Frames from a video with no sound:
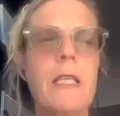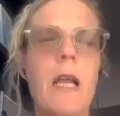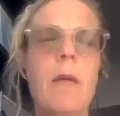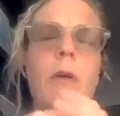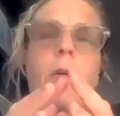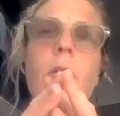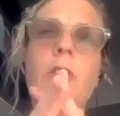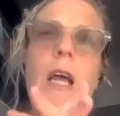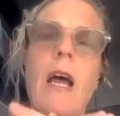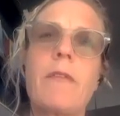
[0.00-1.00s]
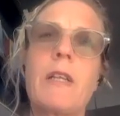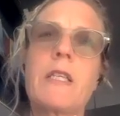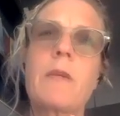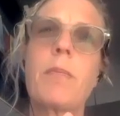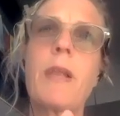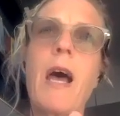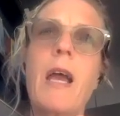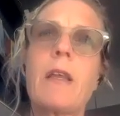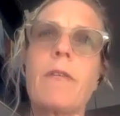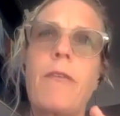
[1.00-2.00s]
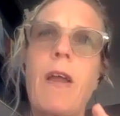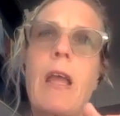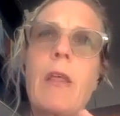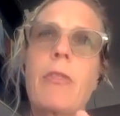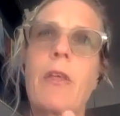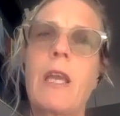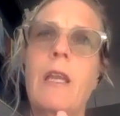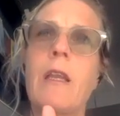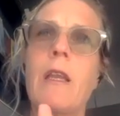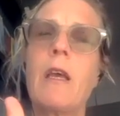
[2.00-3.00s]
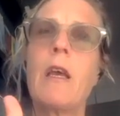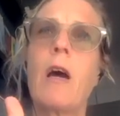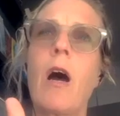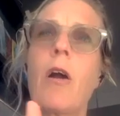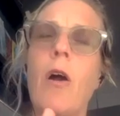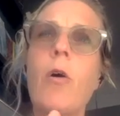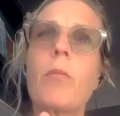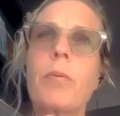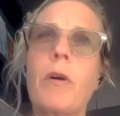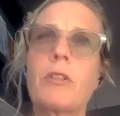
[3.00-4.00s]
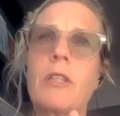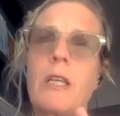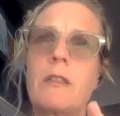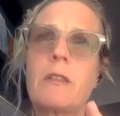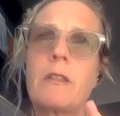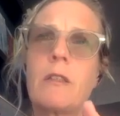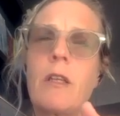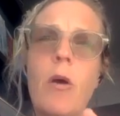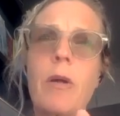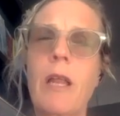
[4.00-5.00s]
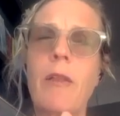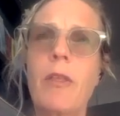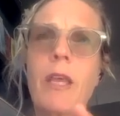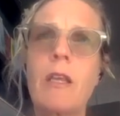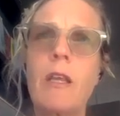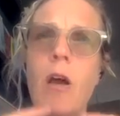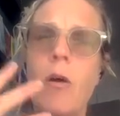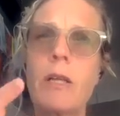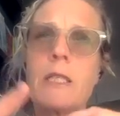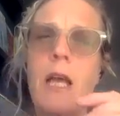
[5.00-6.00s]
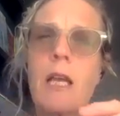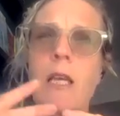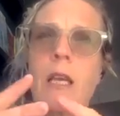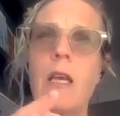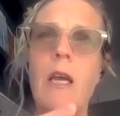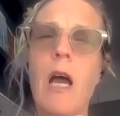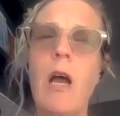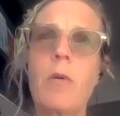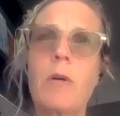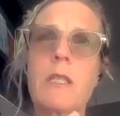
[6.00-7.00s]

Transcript: time, but also have this blind faith in our own process, knowing that it's like I